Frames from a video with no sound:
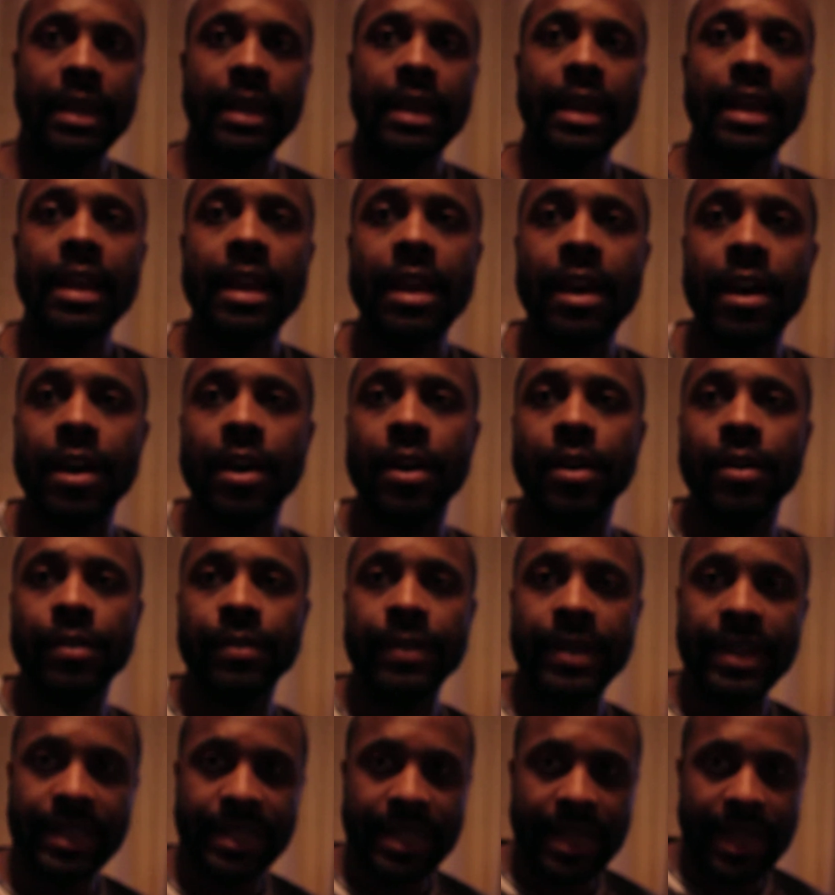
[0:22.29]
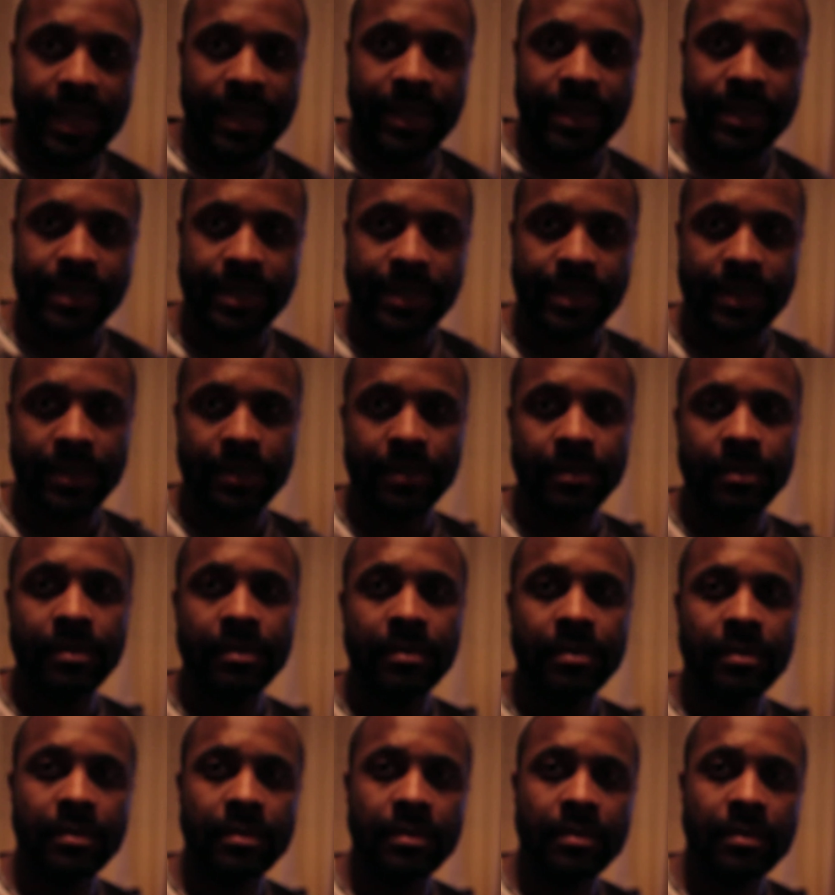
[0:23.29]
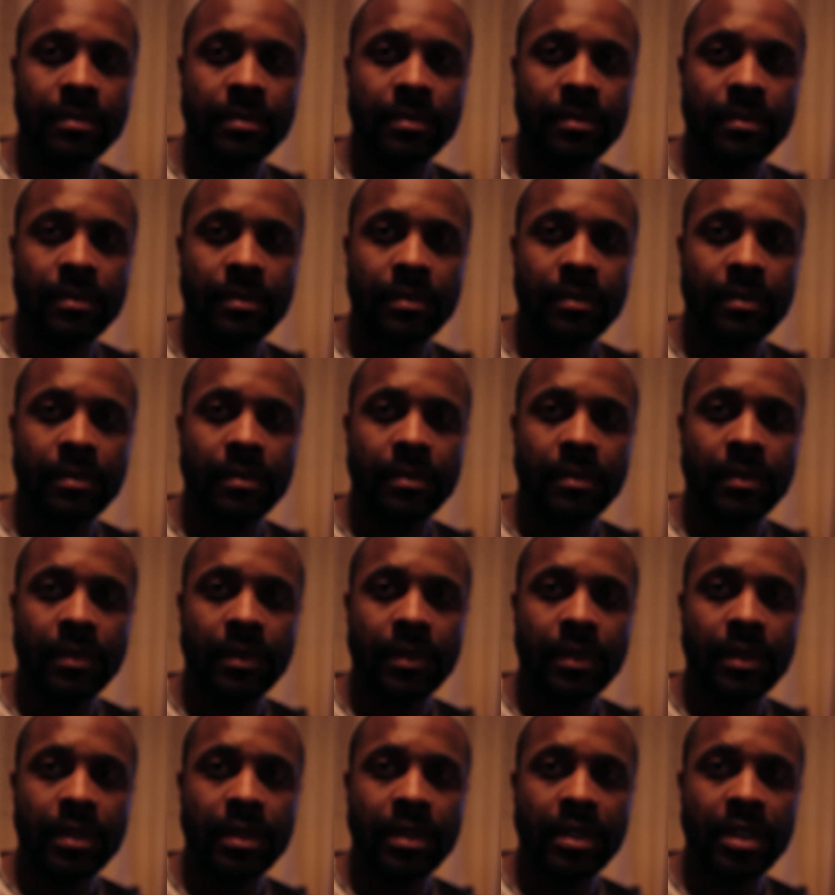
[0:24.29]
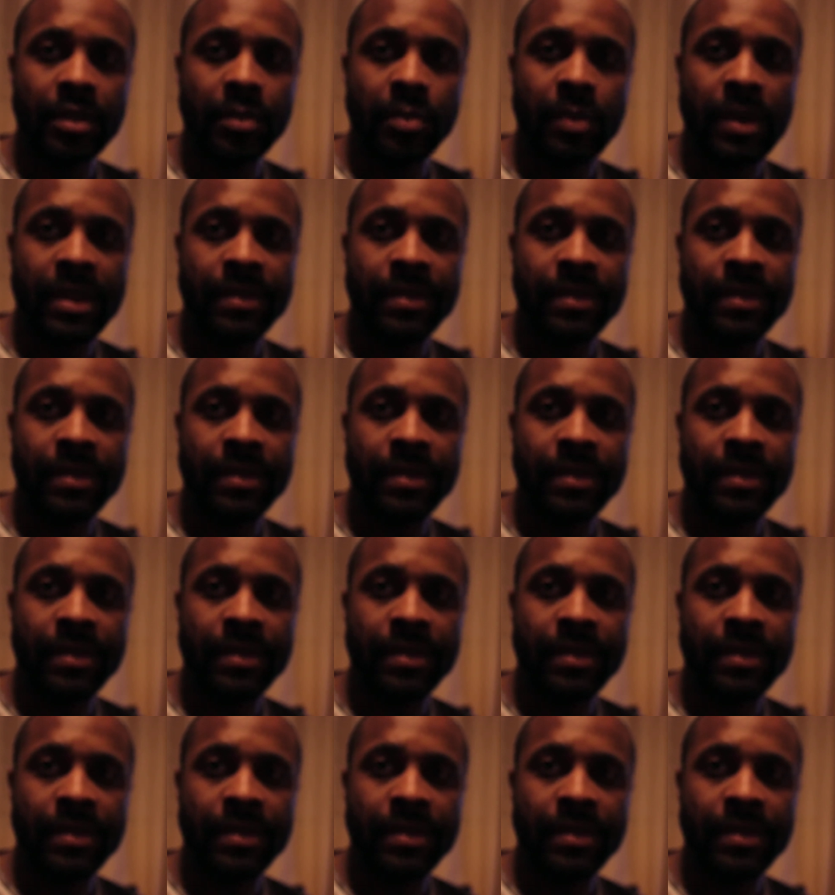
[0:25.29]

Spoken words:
Hello, greetings. Just